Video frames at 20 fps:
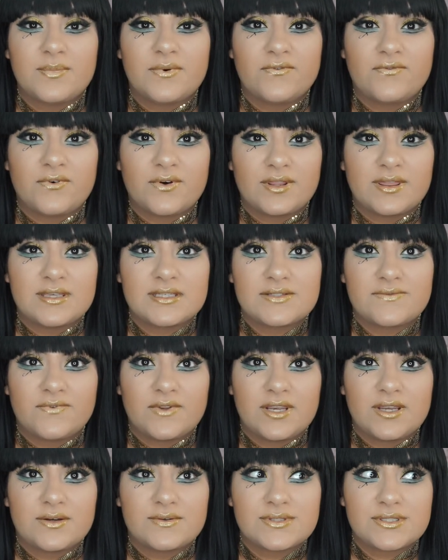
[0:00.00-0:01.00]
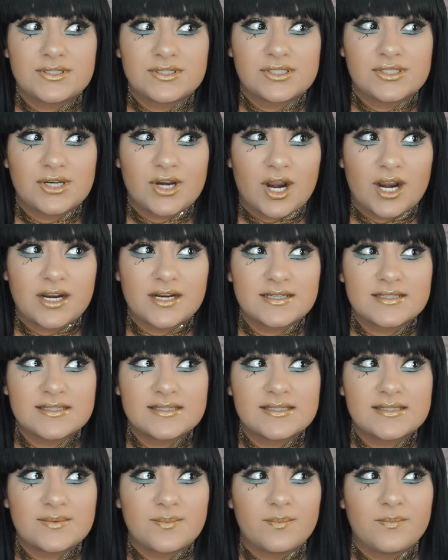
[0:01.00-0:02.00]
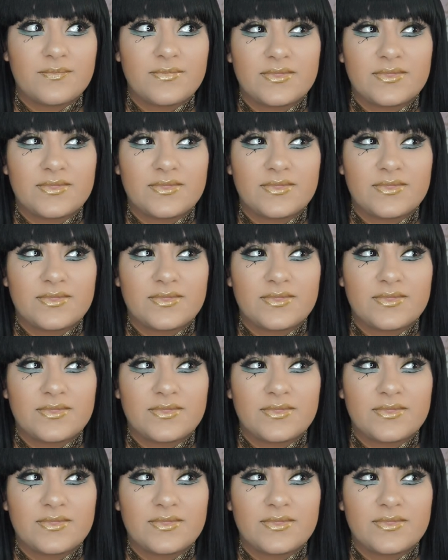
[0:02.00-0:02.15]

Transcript: before this video starts.